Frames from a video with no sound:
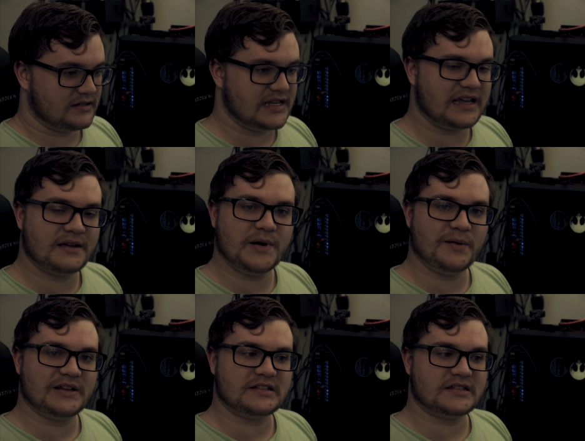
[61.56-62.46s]
take a
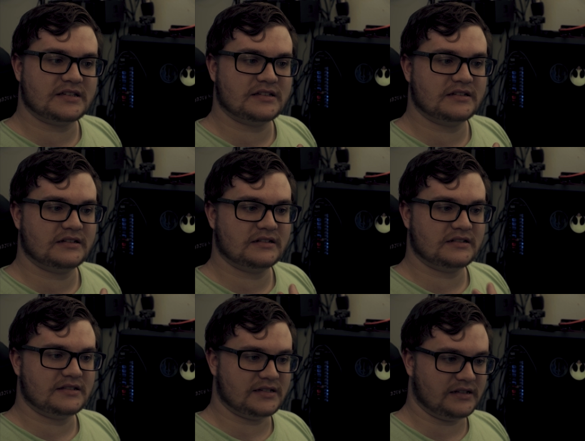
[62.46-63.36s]
moment
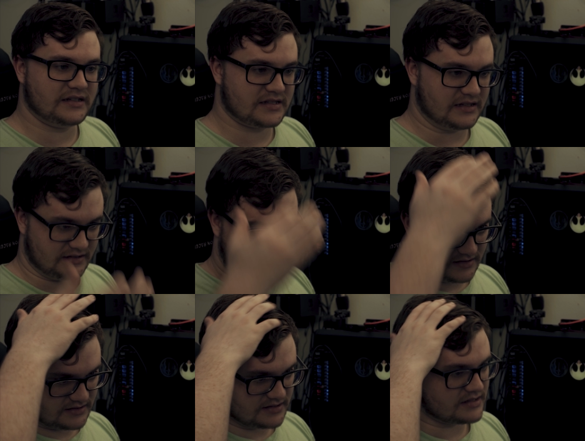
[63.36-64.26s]
to listen
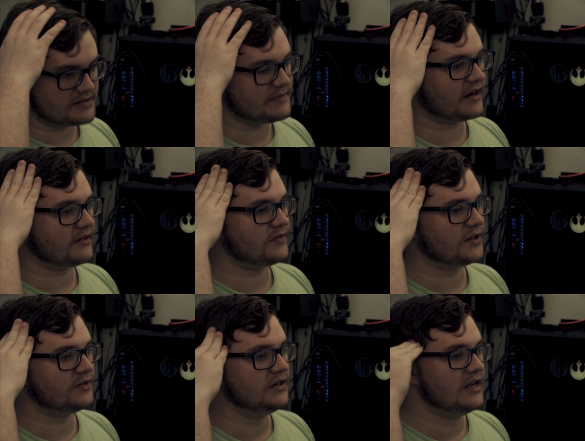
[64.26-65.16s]
to this
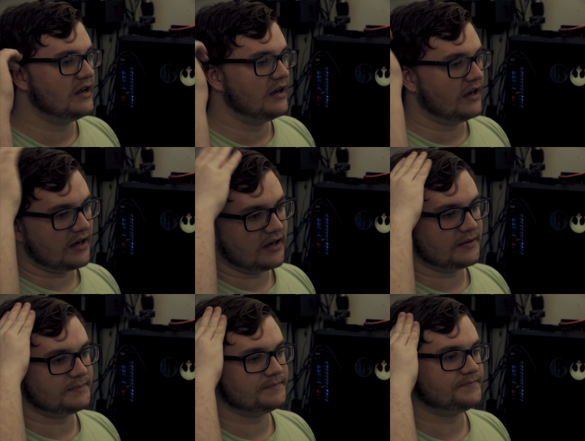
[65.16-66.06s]
microphone.
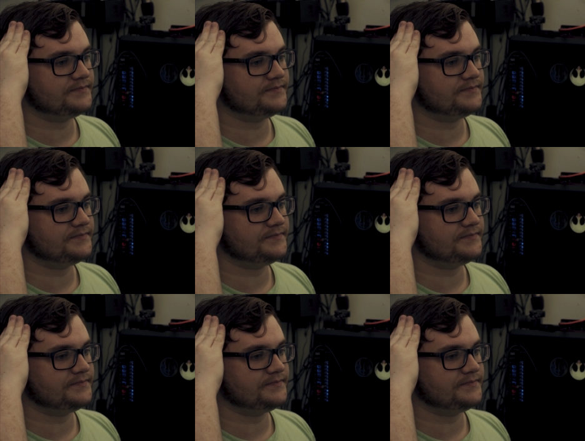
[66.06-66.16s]
And